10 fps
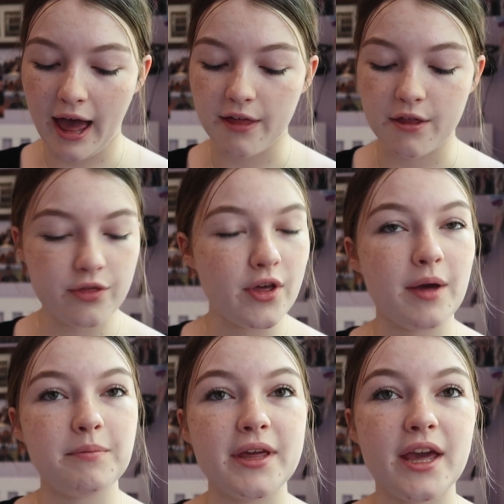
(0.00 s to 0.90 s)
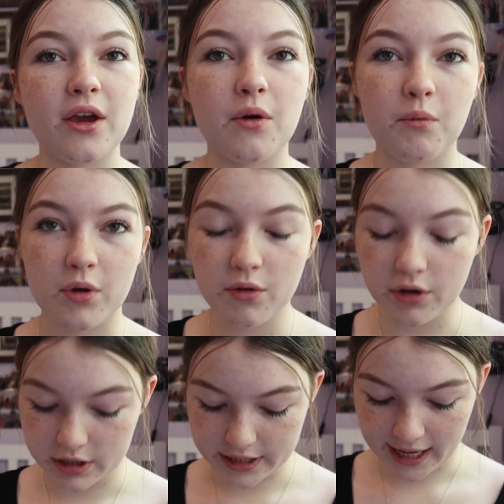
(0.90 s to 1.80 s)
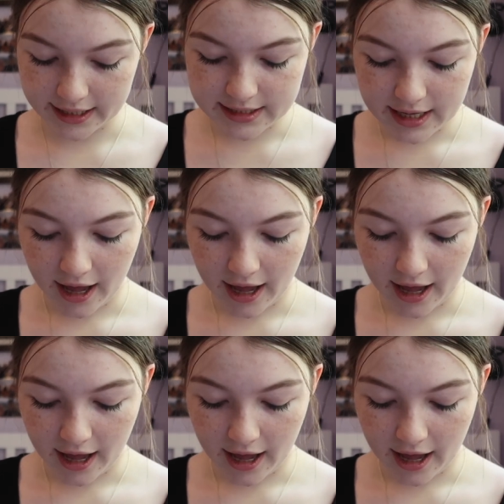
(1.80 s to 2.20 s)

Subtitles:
and the third being what you're good at,